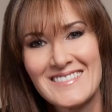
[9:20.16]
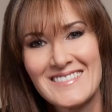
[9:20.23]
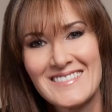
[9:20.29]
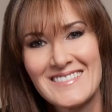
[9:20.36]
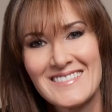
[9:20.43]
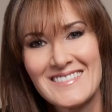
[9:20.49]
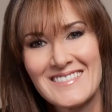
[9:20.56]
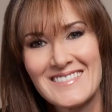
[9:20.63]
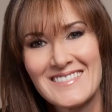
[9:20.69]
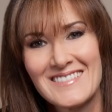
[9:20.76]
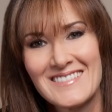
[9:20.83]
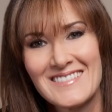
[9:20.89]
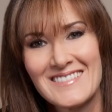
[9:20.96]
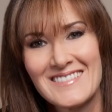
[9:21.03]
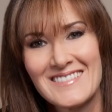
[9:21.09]

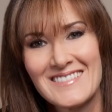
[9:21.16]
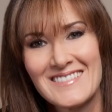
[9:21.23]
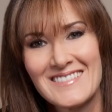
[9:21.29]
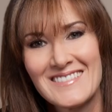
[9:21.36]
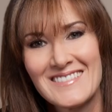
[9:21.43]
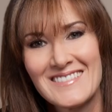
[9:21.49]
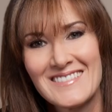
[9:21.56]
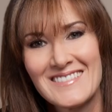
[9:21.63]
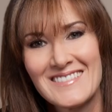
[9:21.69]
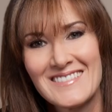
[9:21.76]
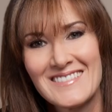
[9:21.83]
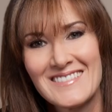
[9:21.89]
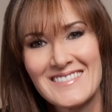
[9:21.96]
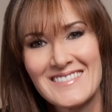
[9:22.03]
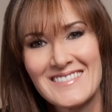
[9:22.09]

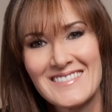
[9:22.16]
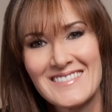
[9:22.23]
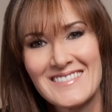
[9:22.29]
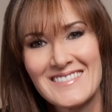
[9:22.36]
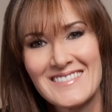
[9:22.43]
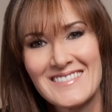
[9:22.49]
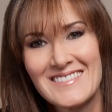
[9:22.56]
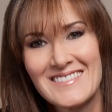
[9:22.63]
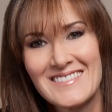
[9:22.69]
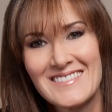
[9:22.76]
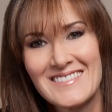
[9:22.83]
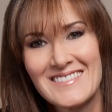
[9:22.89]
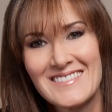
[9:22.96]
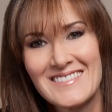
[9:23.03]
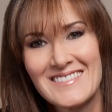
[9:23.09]

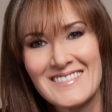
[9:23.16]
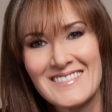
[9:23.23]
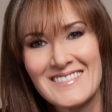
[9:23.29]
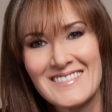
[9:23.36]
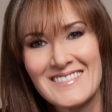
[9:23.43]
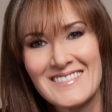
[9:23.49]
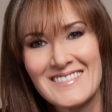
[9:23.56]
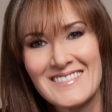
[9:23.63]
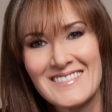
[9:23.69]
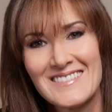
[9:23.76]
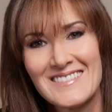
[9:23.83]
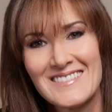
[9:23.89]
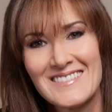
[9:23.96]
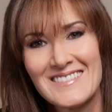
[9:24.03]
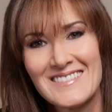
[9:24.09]

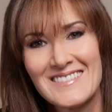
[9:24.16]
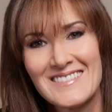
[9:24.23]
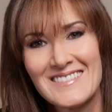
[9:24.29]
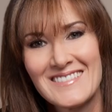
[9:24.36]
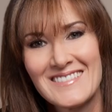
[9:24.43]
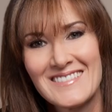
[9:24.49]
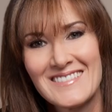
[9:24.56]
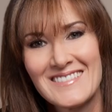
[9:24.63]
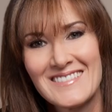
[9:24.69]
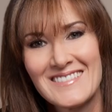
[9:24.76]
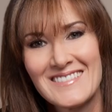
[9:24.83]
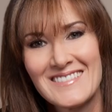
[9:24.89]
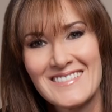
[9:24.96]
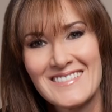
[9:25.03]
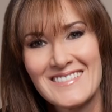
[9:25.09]

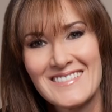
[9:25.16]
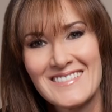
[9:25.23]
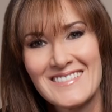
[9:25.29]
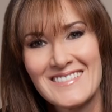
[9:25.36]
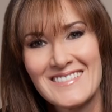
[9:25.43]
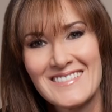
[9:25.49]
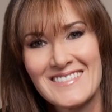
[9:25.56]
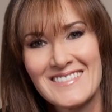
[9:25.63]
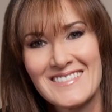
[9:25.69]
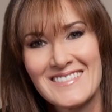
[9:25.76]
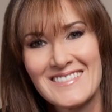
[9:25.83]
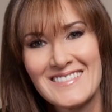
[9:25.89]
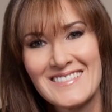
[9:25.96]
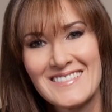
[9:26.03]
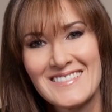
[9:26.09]

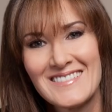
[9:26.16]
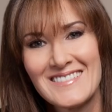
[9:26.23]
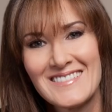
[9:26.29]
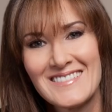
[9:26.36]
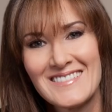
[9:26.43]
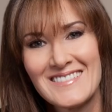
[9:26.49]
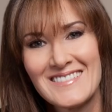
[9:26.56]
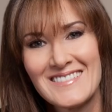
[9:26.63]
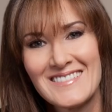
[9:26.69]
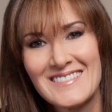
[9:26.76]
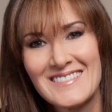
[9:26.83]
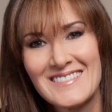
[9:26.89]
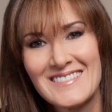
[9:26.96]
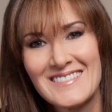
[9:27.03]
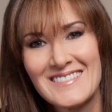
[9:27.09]

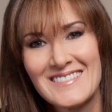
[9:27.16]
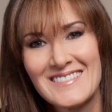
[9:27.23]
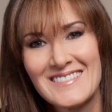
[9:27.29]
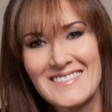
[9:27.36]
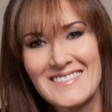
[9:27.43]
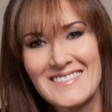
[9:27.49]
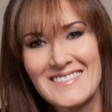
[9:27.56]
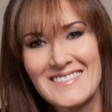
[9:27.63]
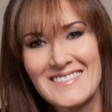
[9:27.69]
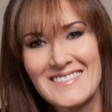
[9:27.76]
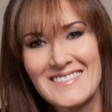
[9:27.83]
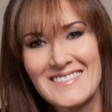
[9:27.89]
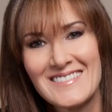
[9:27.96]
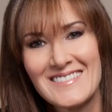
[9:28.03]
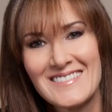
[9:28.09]
(no lip movement)